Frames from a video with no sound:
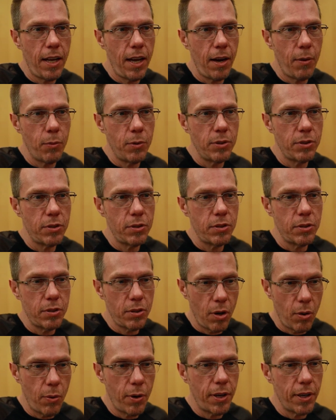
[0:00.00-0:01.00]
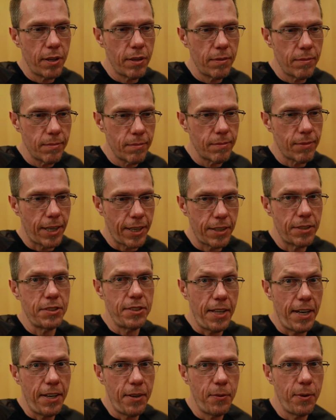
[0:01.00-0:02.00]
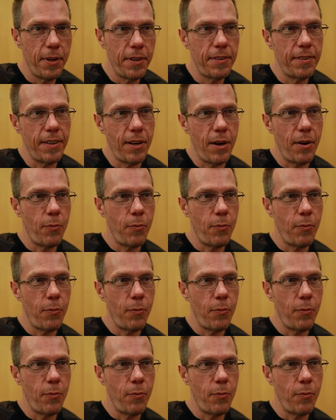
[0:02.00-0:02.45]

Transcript: I was going steady with.